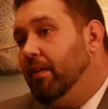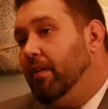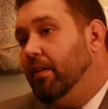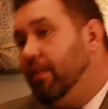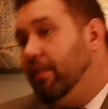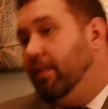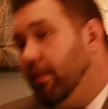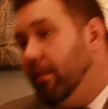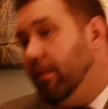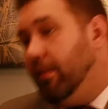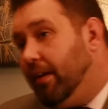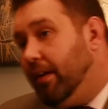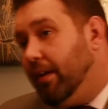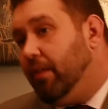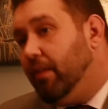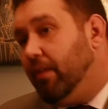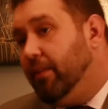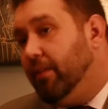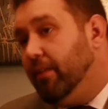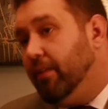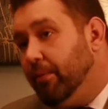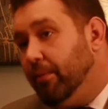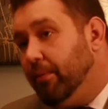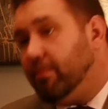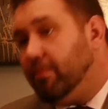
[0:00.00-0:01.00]
They'll get
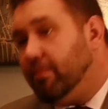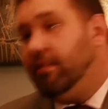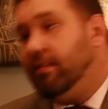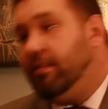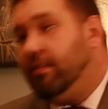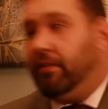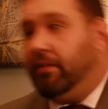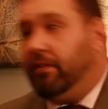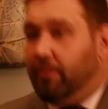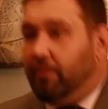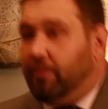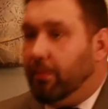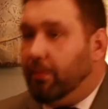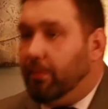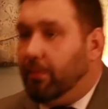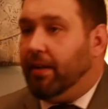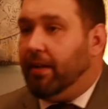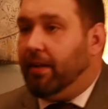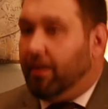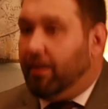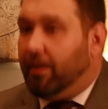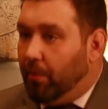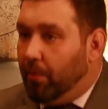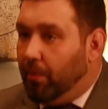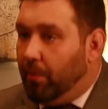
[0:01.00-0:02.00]
close, they'll do it,
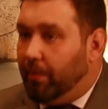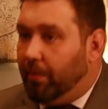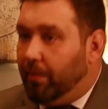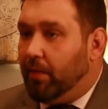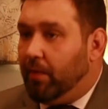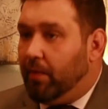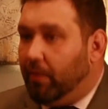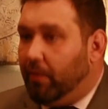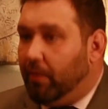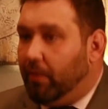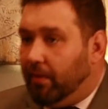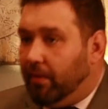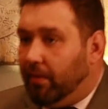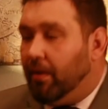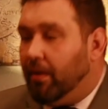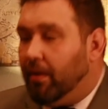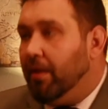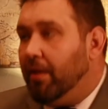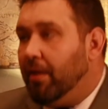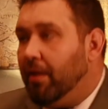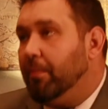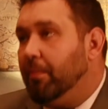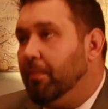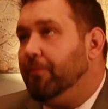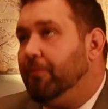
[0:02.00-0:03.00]
I know they will.
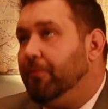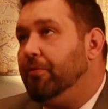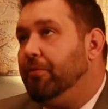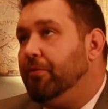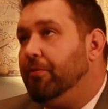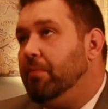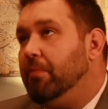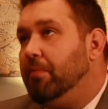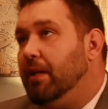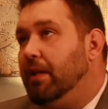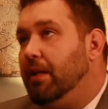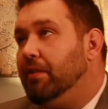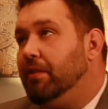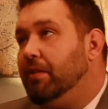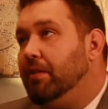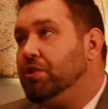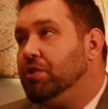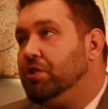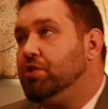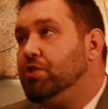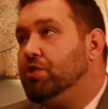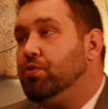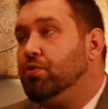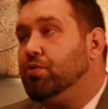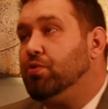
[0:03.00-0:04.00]
But for me, the
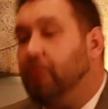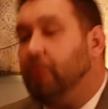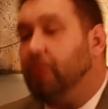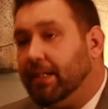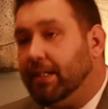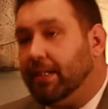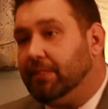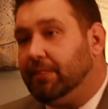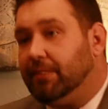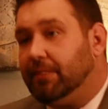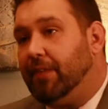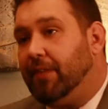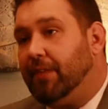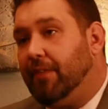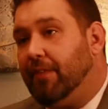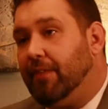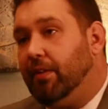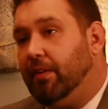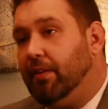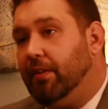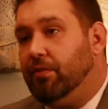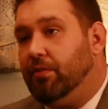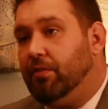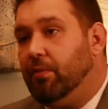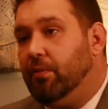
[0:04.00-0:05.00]
stress of having
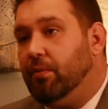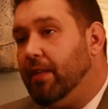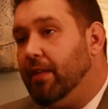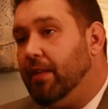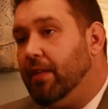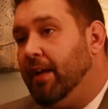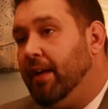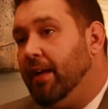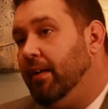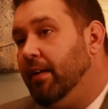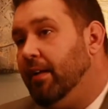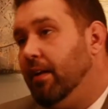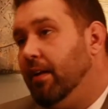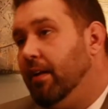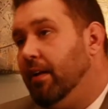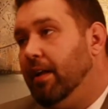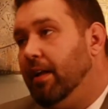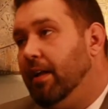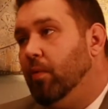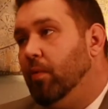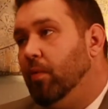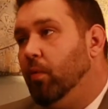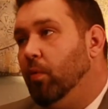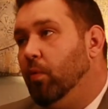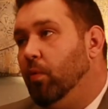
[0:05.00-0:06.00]
to do that
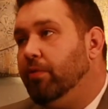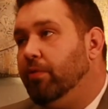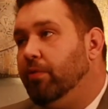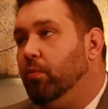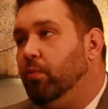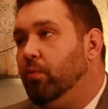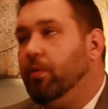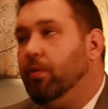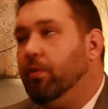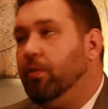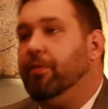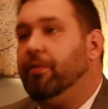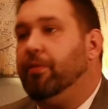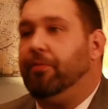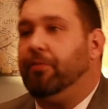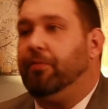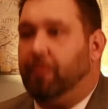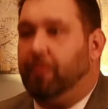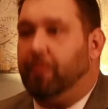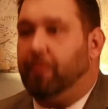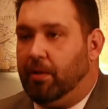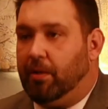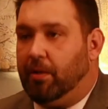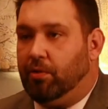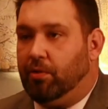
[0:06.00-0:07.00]
it wasn't worth it for
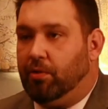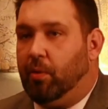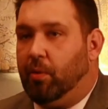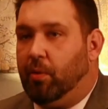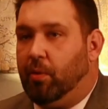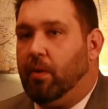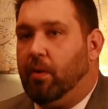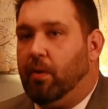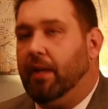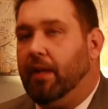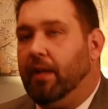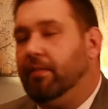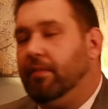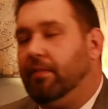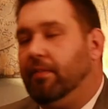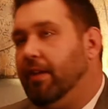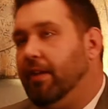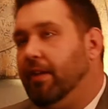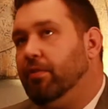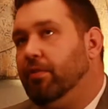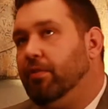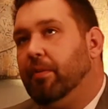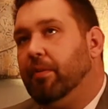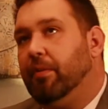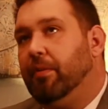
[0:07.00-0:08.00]
me. So I, I
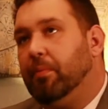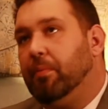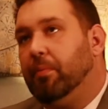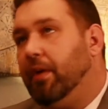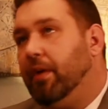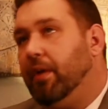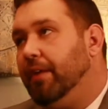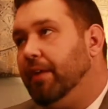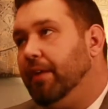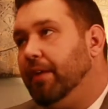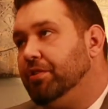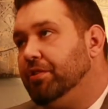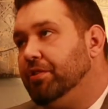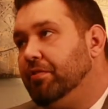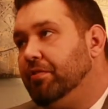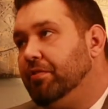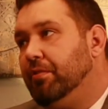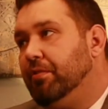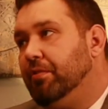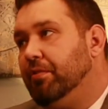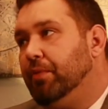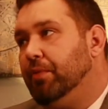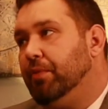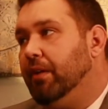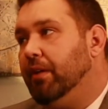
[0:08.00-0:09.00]
took a break just
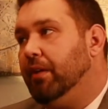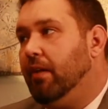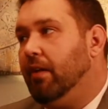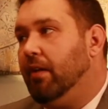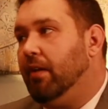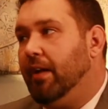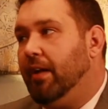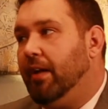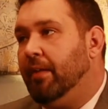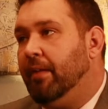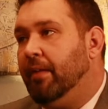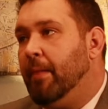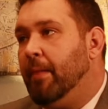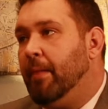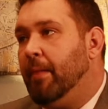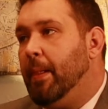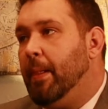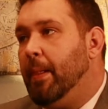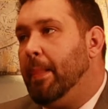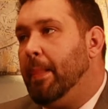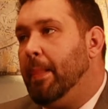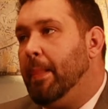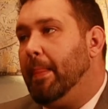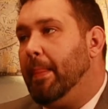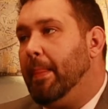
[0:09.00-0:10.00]
to realign,
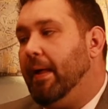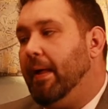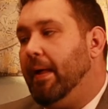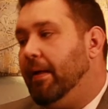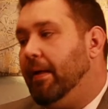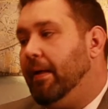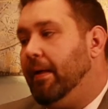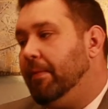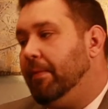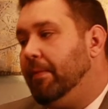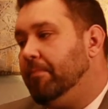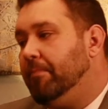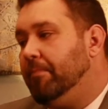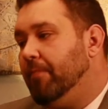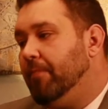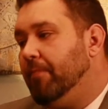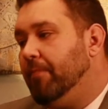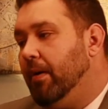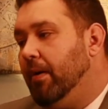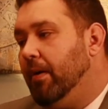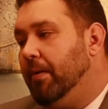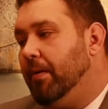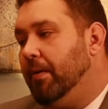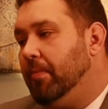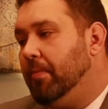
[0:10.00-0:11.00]
and
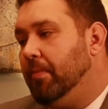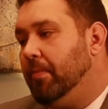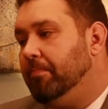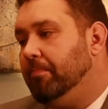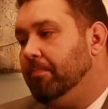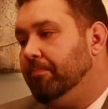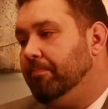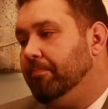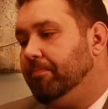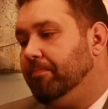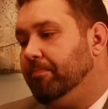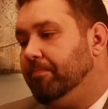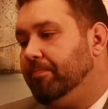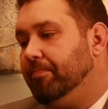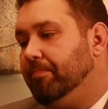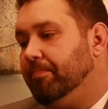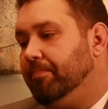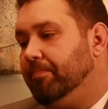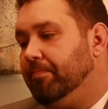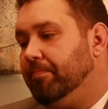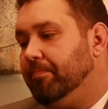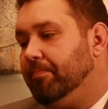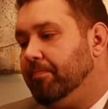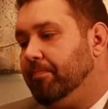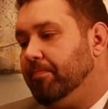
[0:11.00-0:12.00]
um,
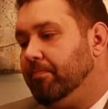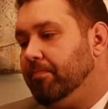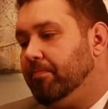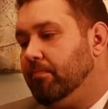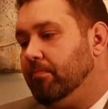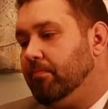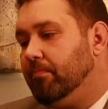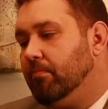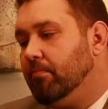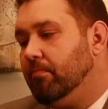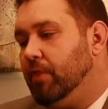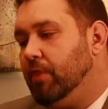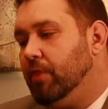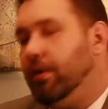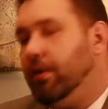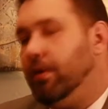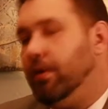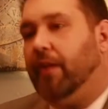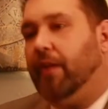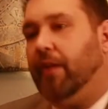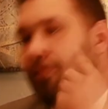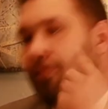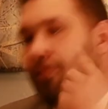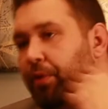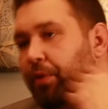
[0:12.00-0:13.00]
you
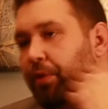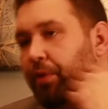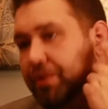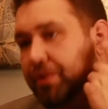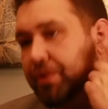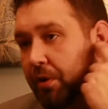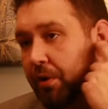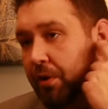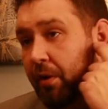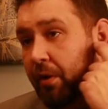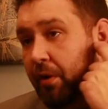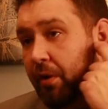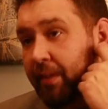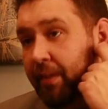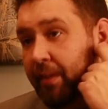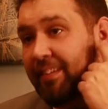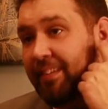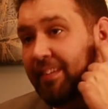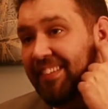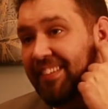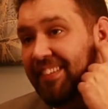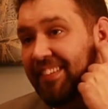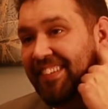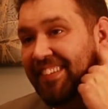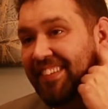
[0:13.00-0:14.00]
can't avoid your calling.
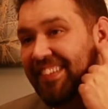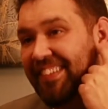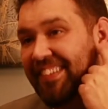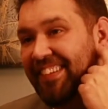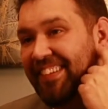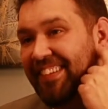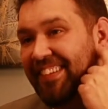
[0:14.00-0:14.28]
Yeah.